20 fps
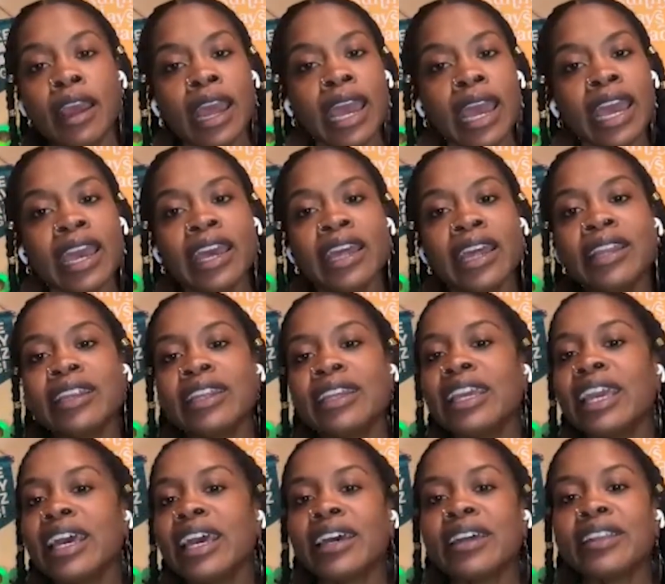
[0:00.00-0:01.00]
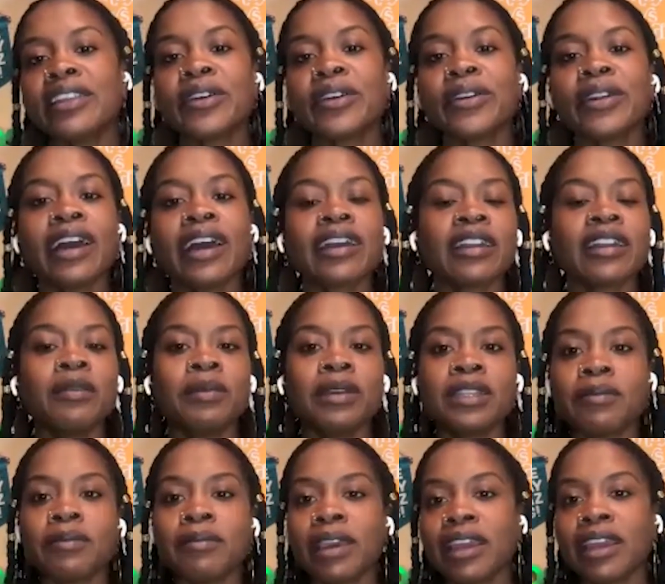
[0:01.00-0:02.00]
And yeah, they're not going to be
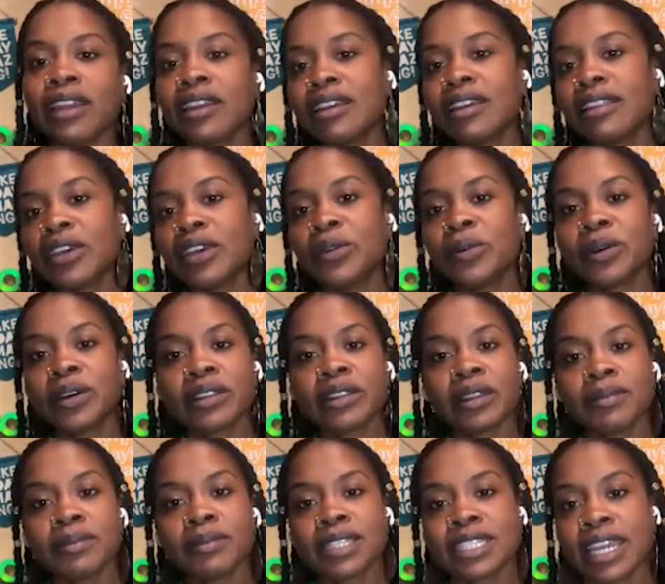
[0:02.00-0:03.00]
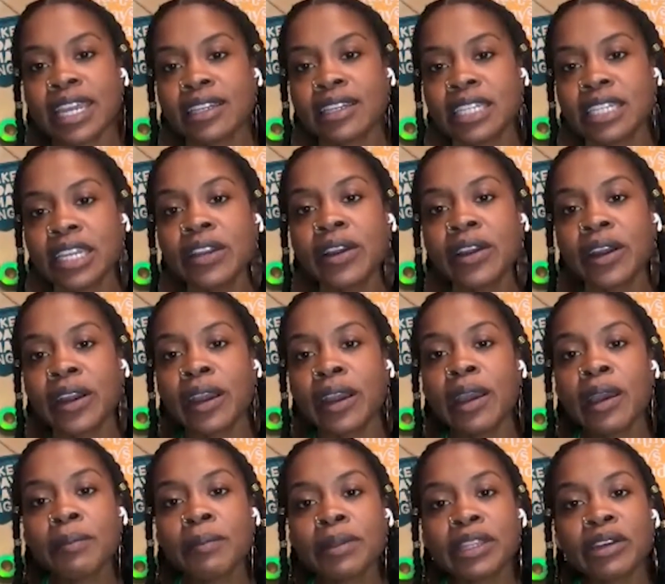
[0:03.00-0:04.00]
demanding that you cook them a steak dinner,
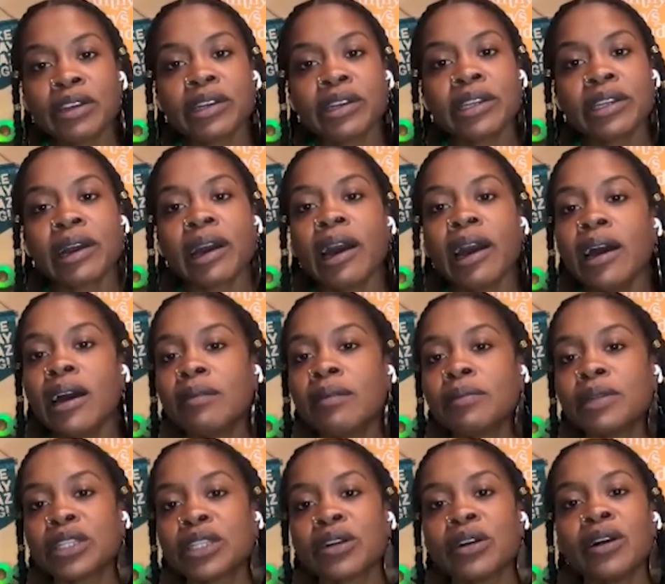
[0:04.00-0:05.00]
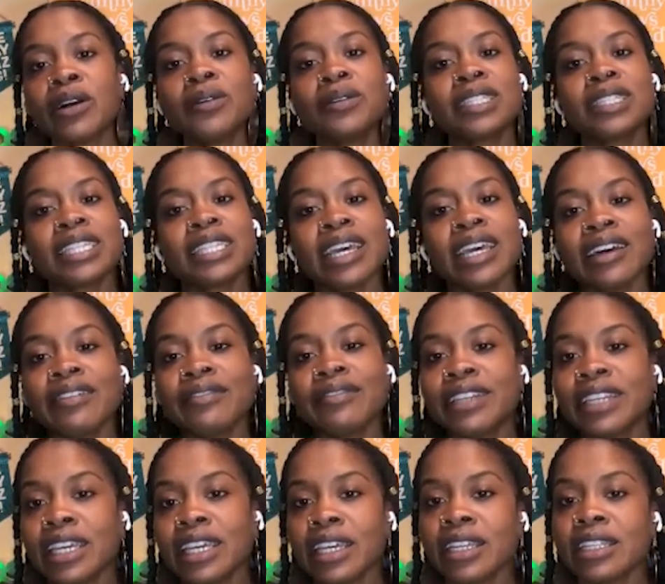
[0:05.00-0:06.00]
but they're going to come with their own set of
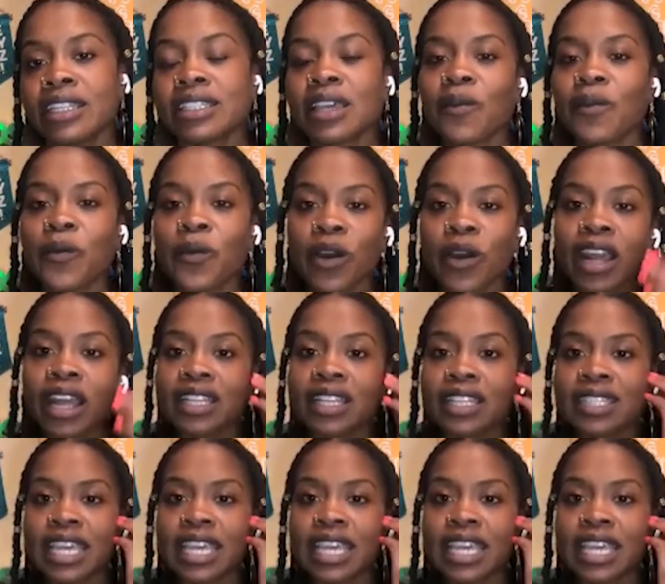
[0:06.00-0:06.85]
needs and wants.